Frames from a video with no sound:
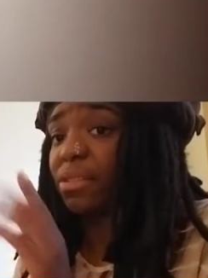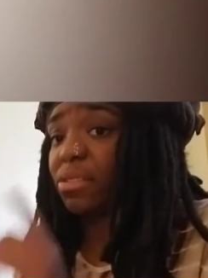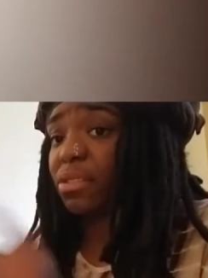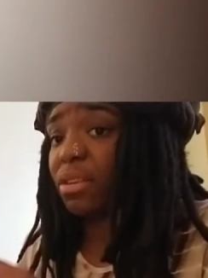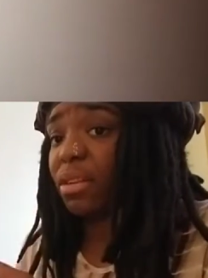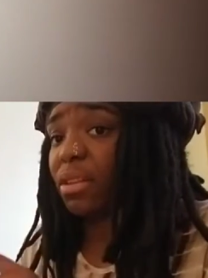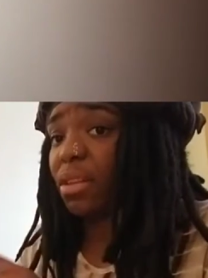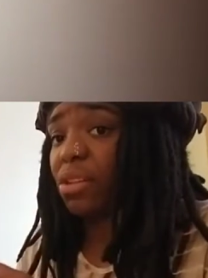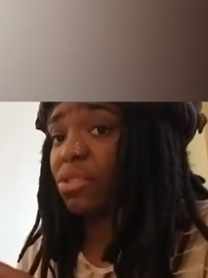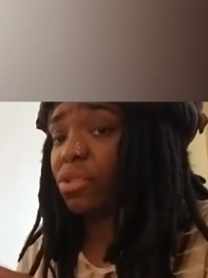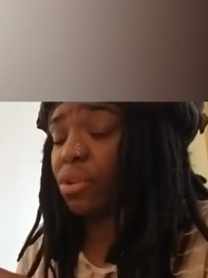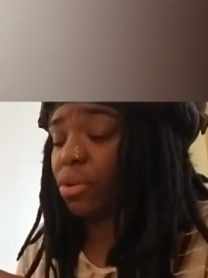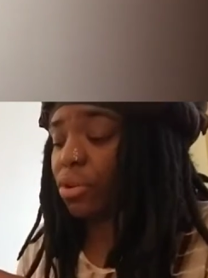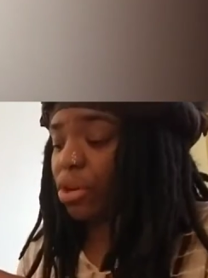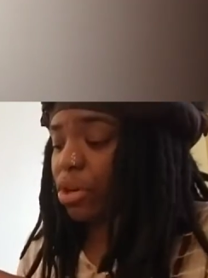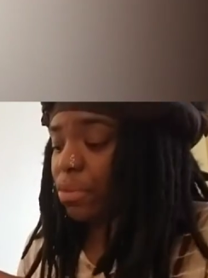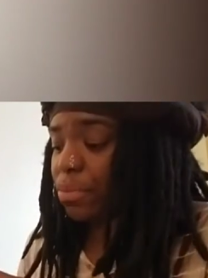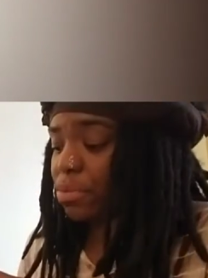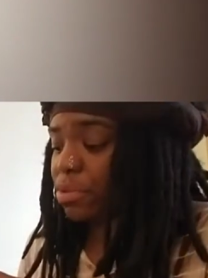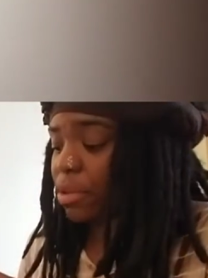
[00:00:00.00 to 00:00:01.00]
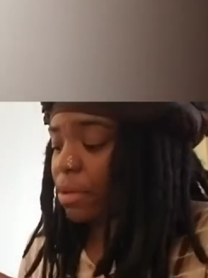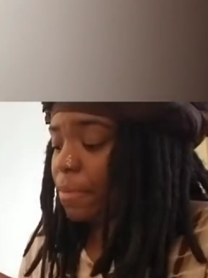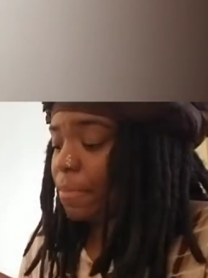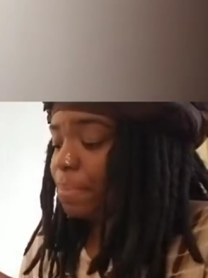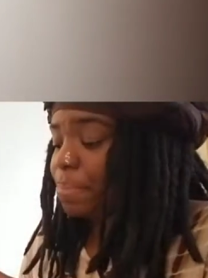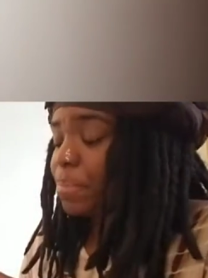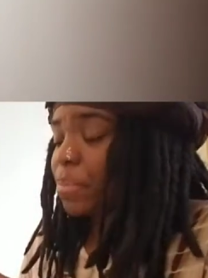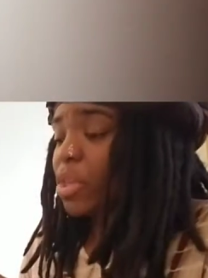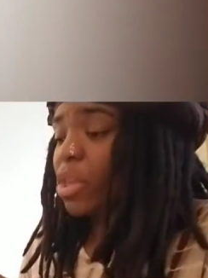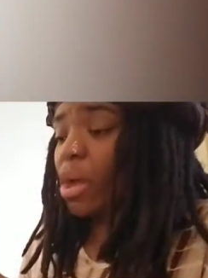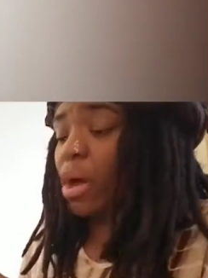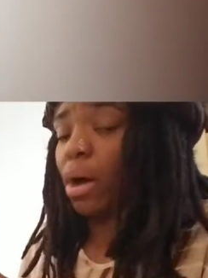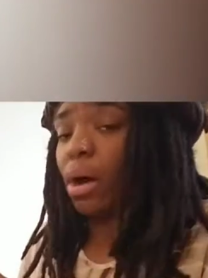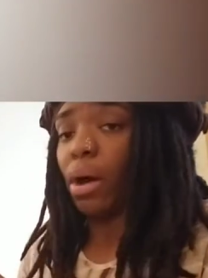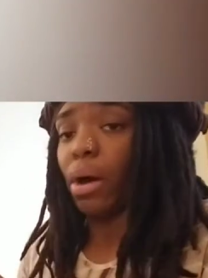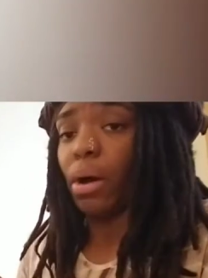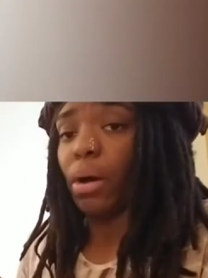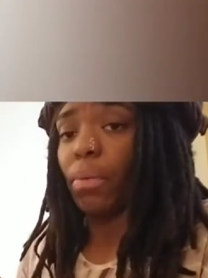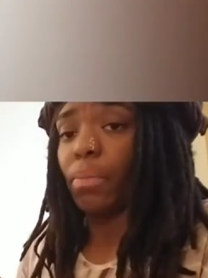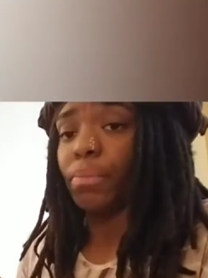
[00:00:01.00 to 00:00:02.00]
to these herbs.
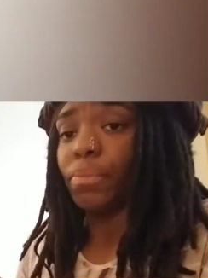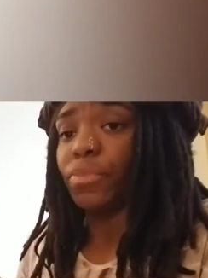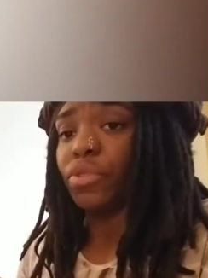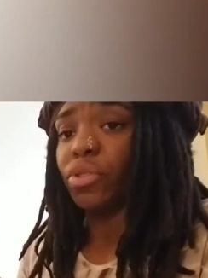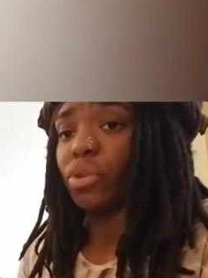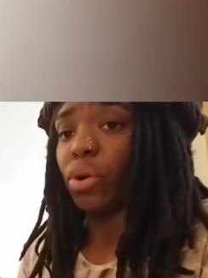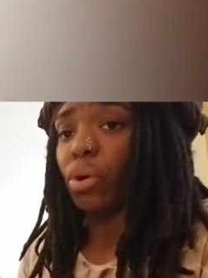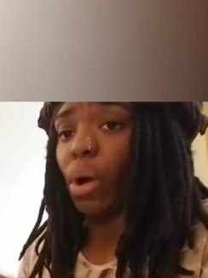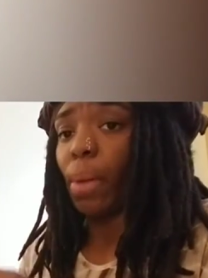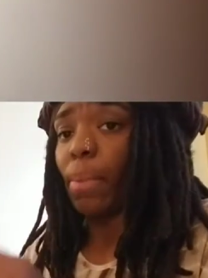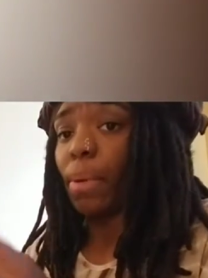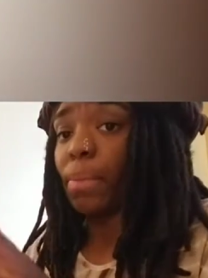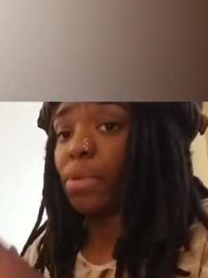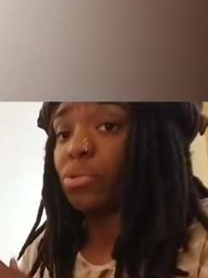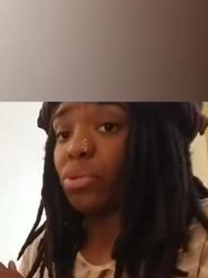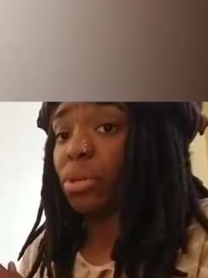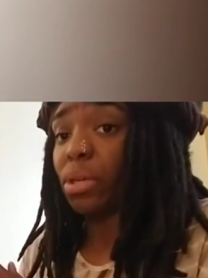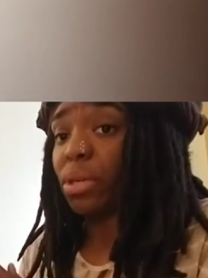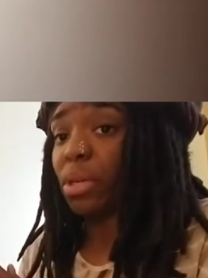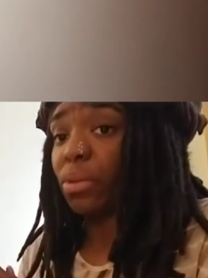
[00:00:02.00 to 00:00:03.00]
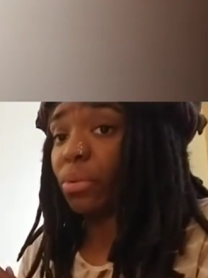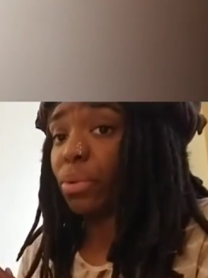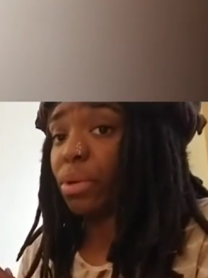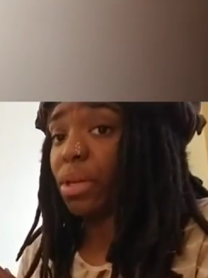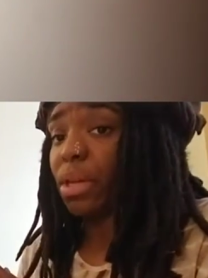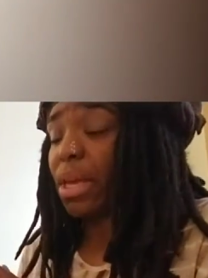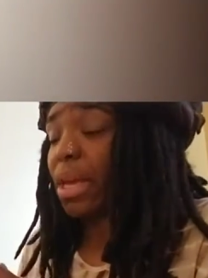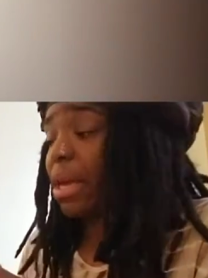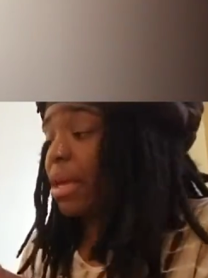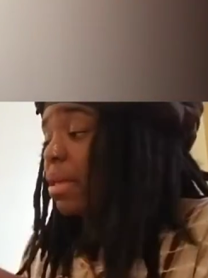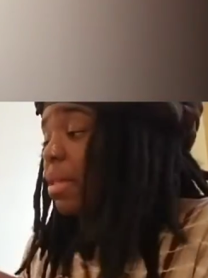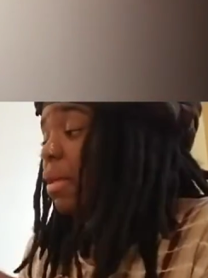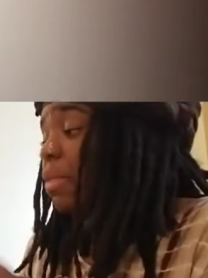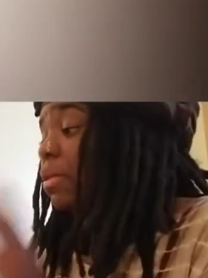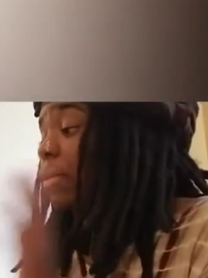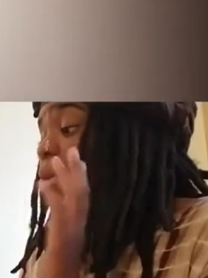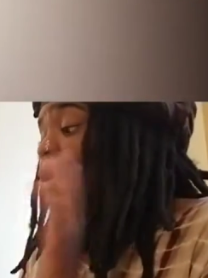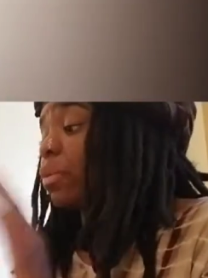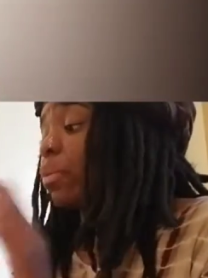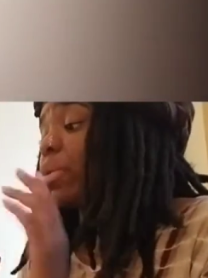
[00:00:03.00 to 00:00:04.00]
So I'm going to be doing another one
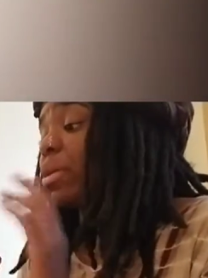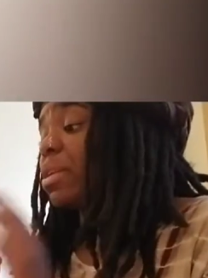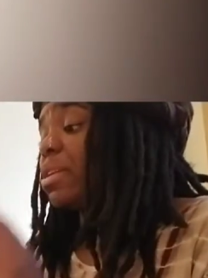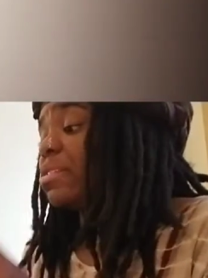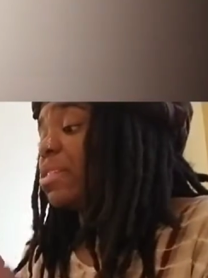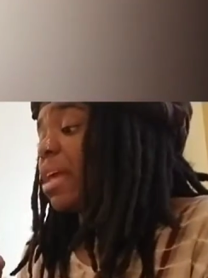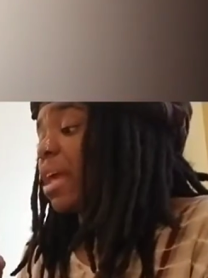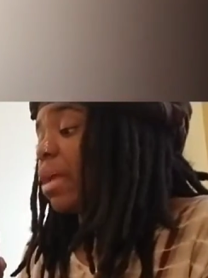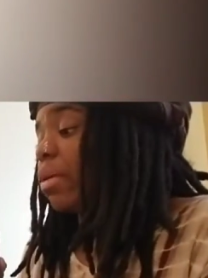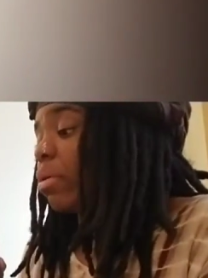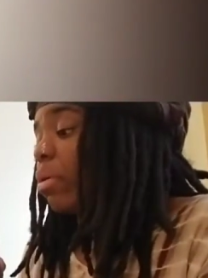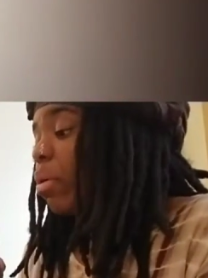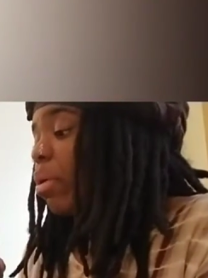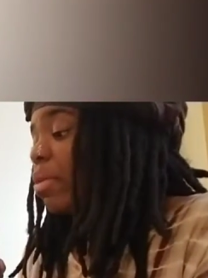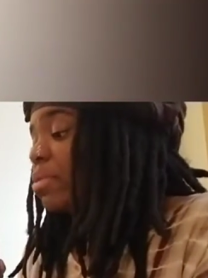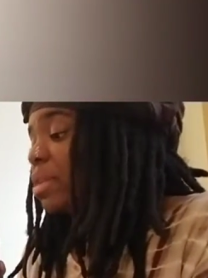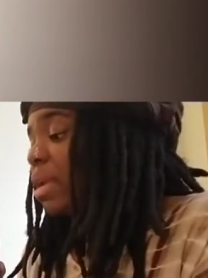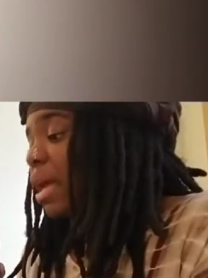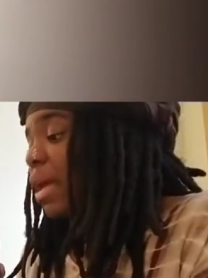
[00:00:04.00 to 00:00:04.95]
of these hair oils that I